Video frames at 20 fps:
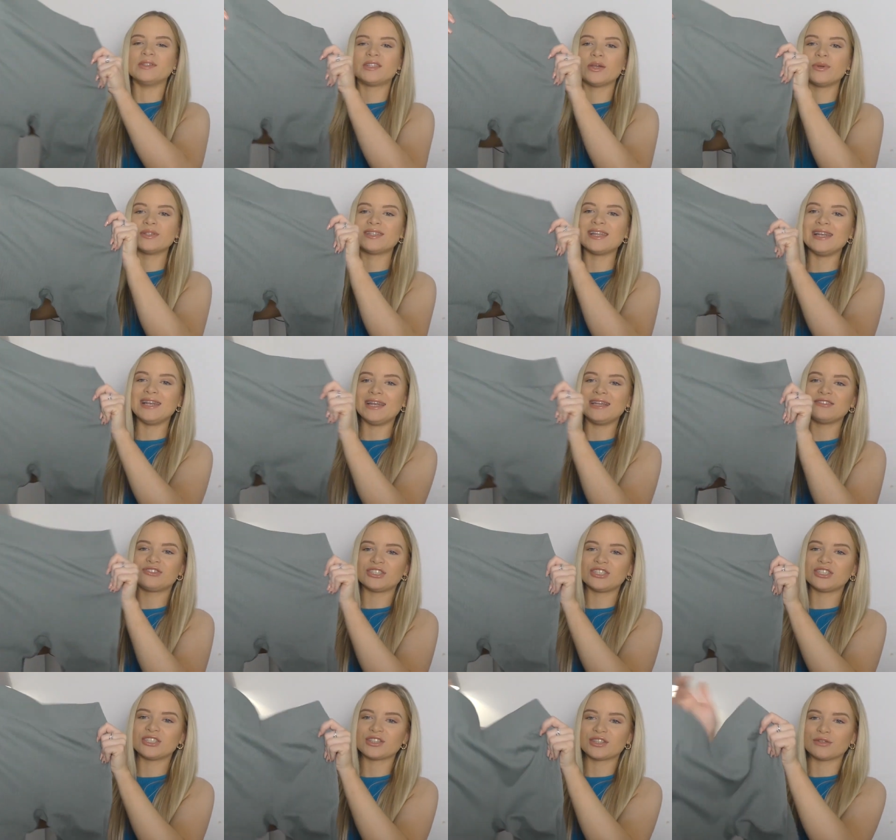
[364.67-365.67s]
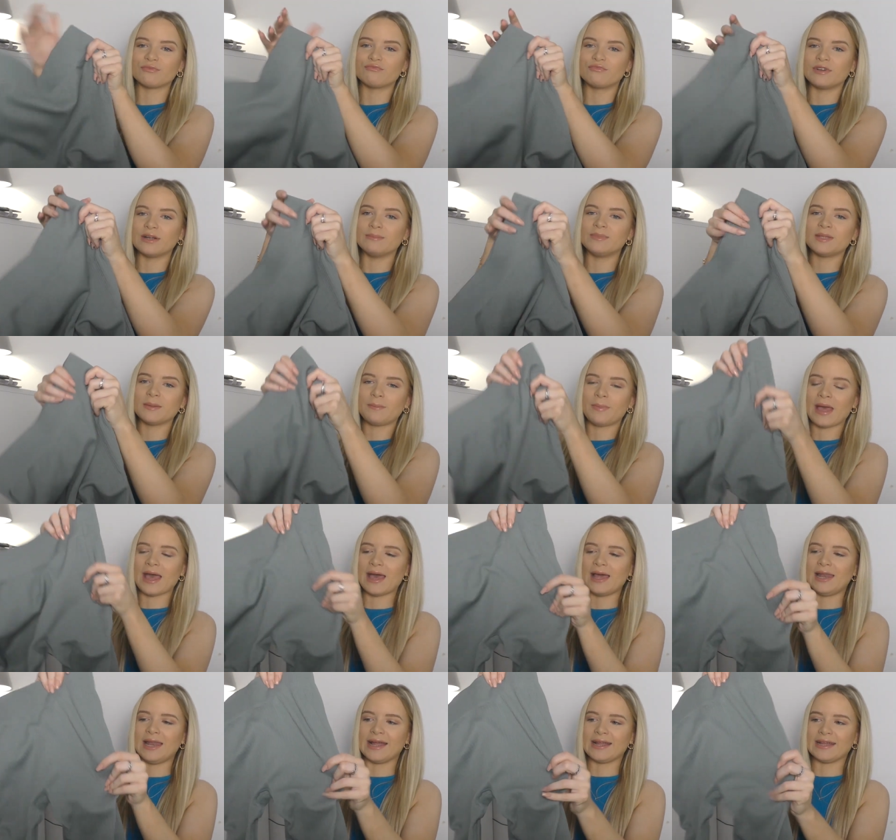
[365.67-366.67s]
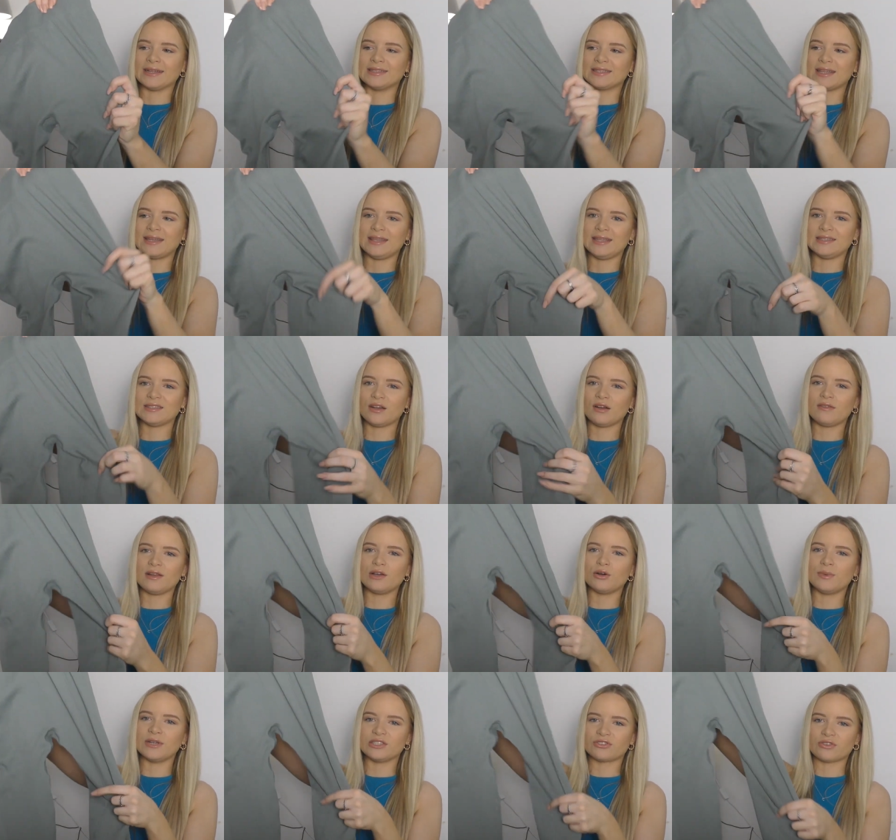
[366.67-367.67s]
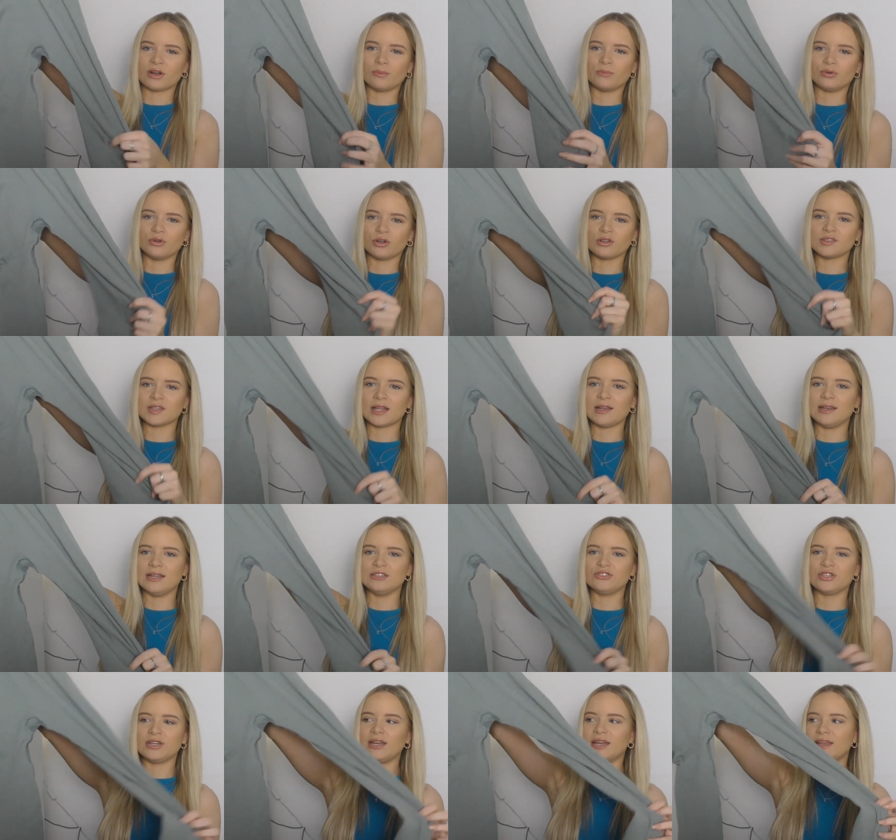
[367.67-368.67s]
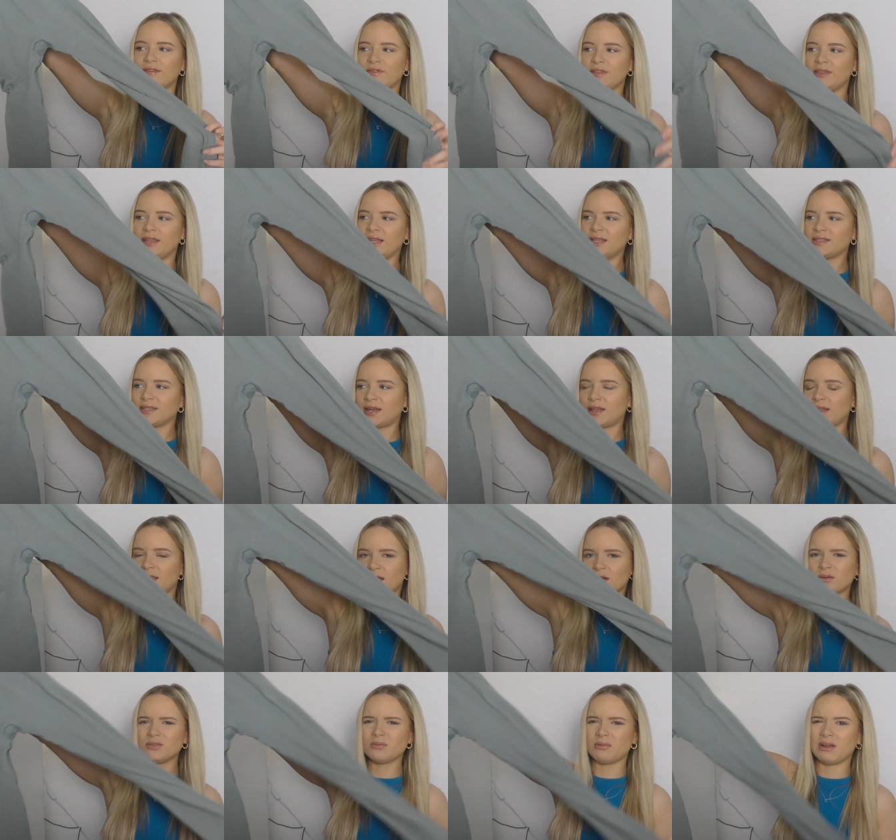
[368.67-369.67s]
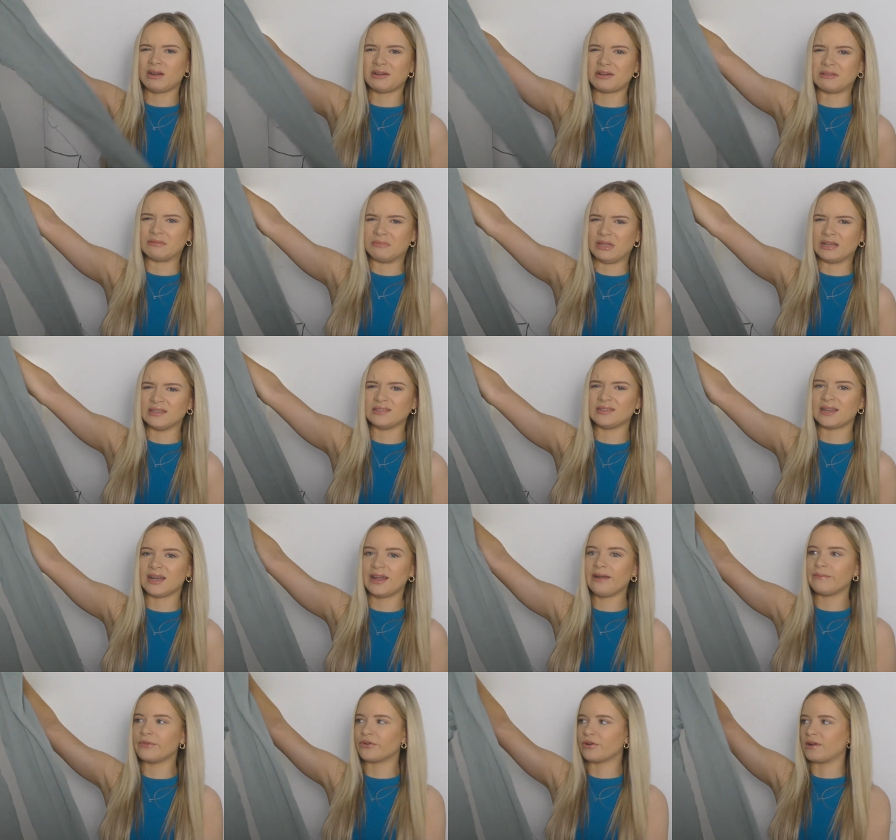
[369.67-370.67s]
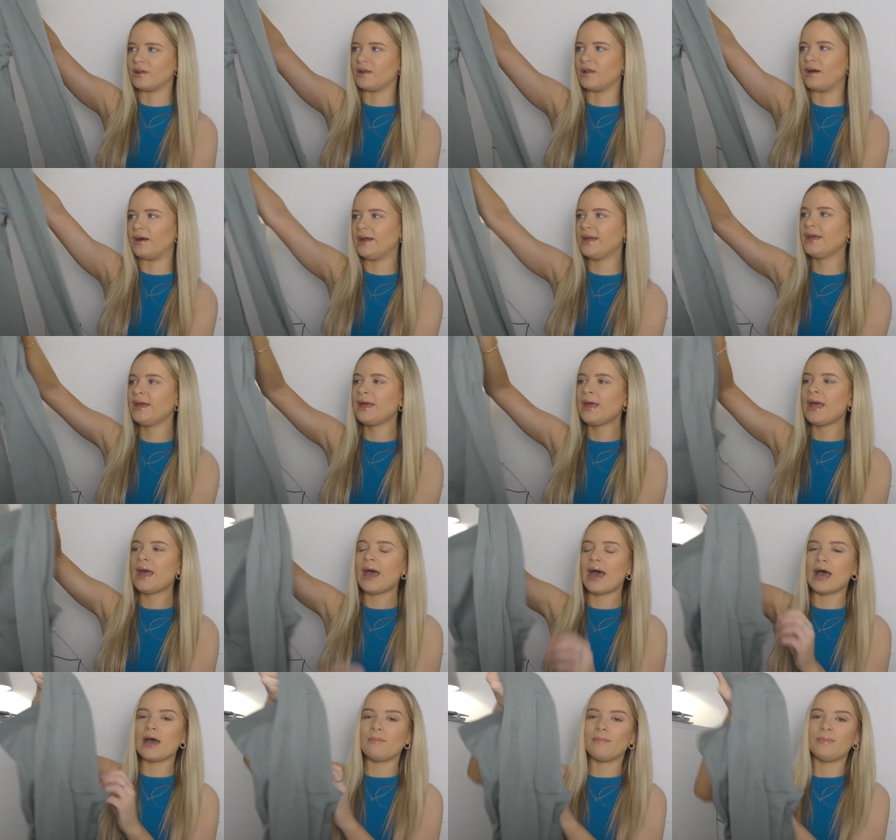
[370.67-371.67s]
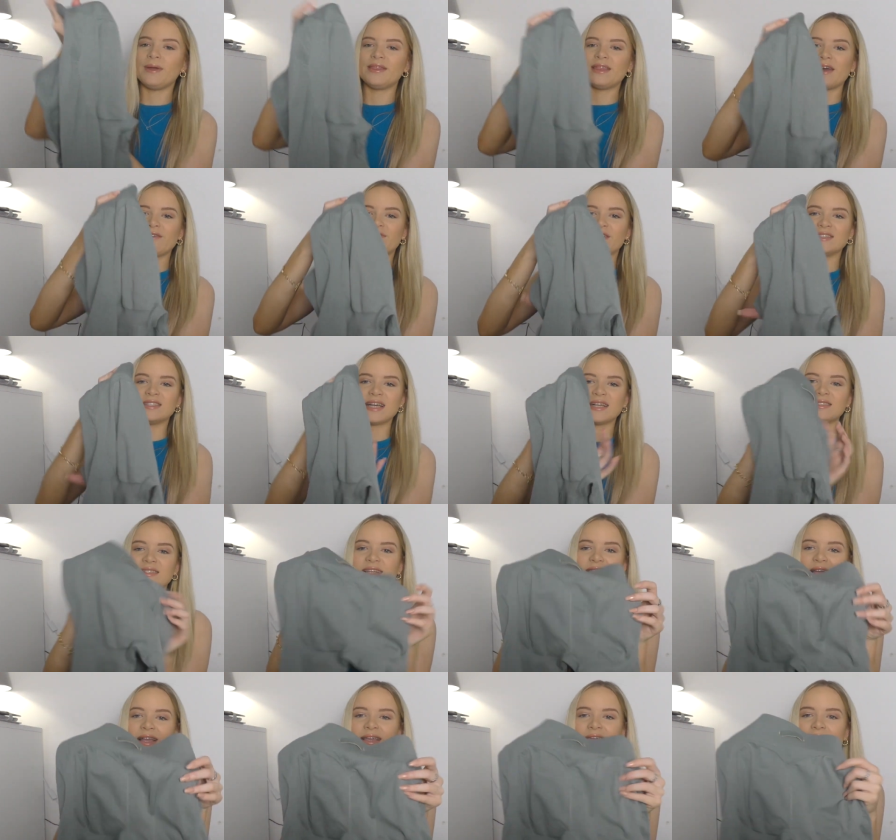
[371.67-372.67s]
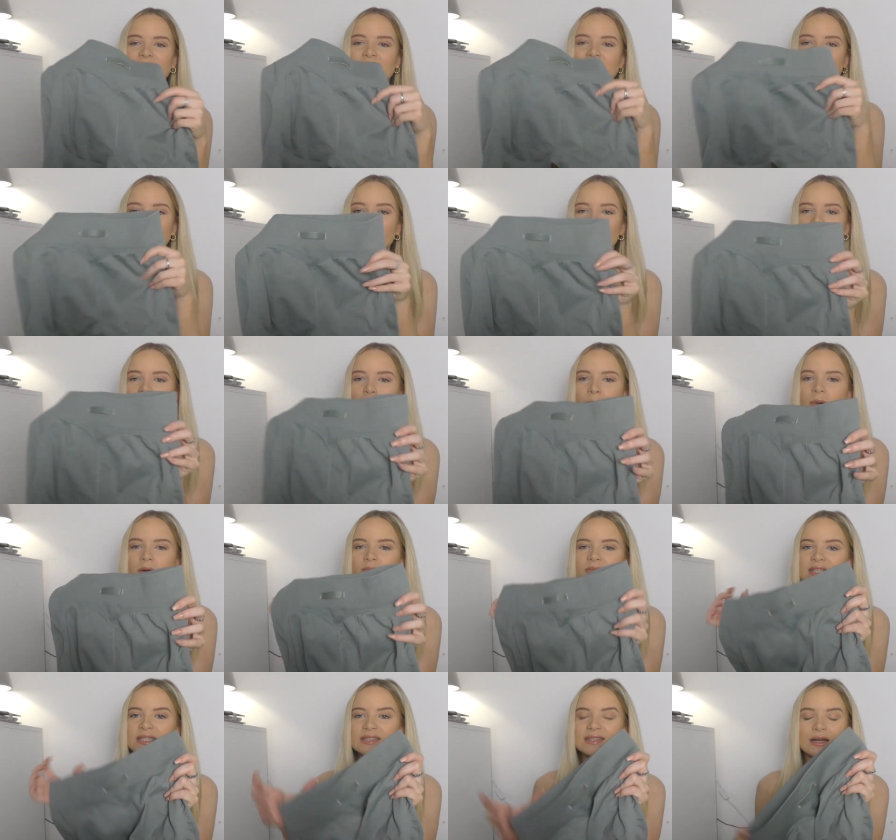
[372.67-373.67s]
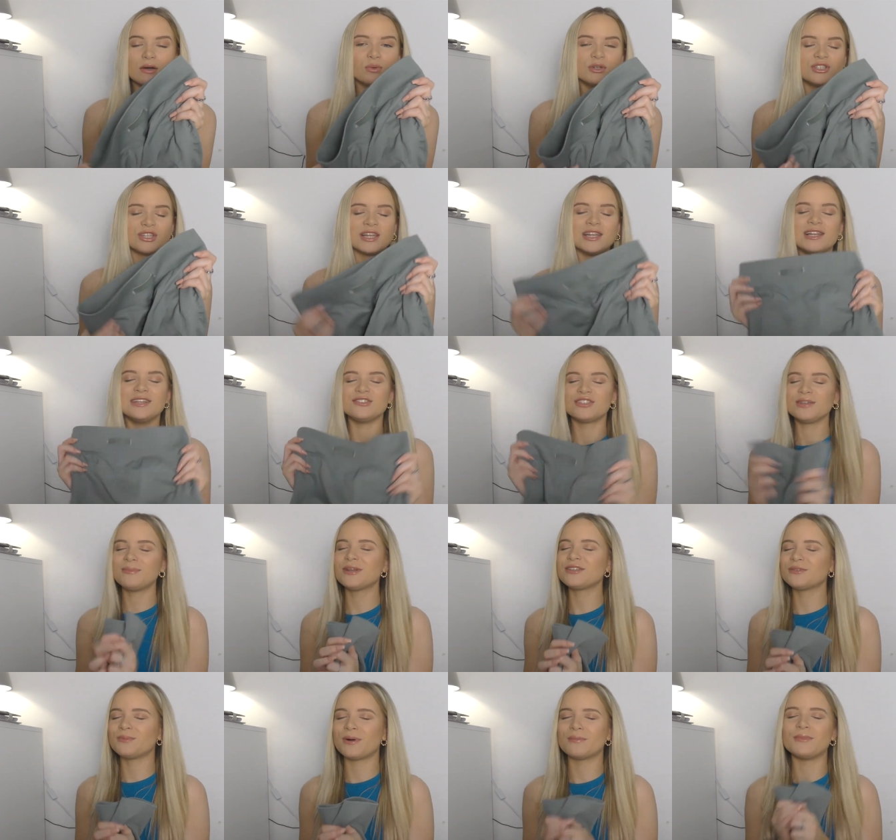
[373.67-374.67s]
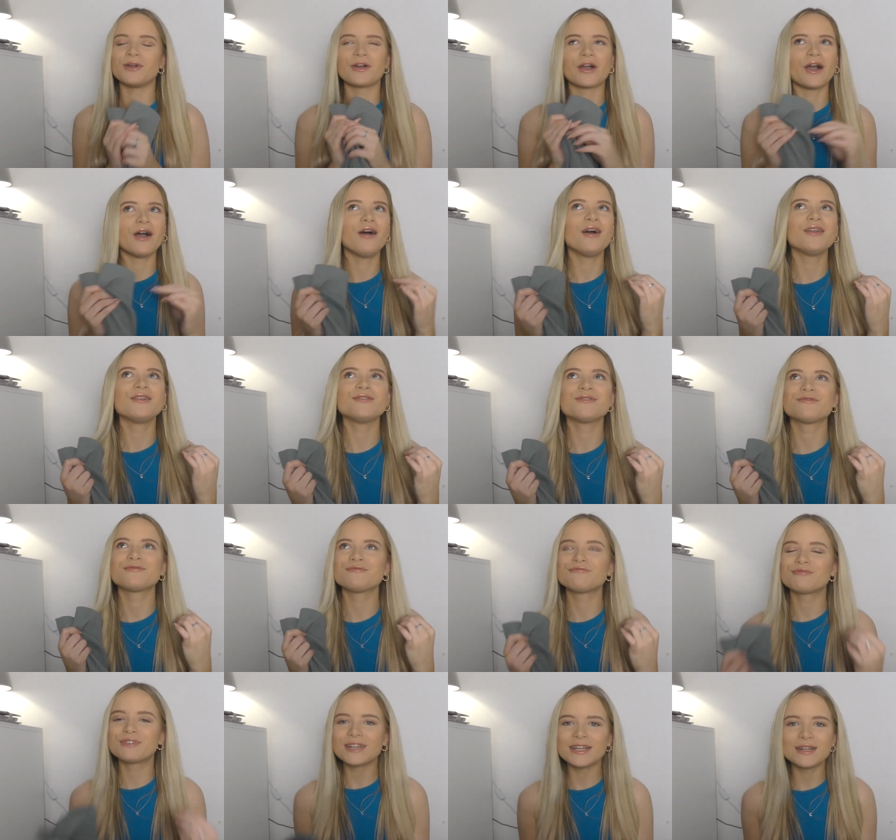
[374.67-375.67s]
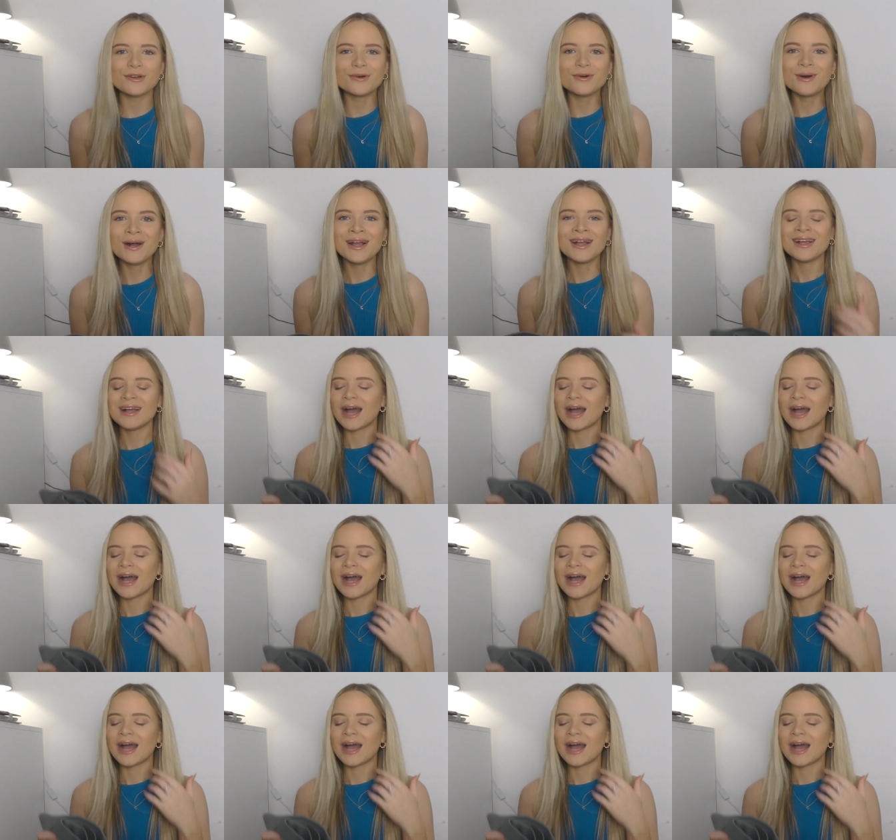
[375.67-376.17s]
So it's literally just the ribbed paired leggings. And these are a little bit scrumpled because I literally live in these. And I think I was wearing them yesterday, I'm not going to lie. But they're fantastic. Again, they've got that bum detail, which literally makes your bum look unreal.